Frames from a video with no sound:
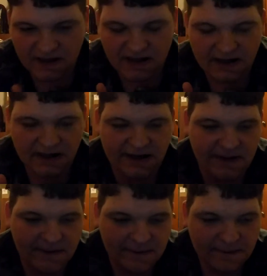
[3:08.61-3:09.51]

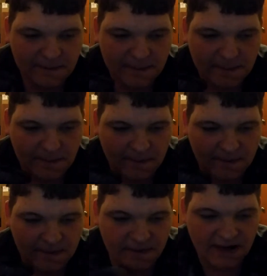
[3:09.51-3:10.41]
uh,
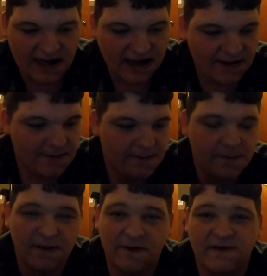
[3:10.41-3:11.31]
yeah,
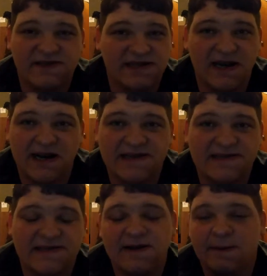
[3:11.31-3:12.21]
my phone
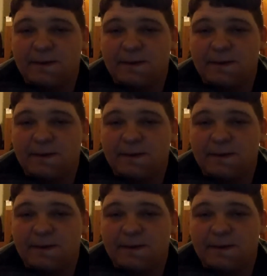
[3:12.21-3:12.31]
sucks.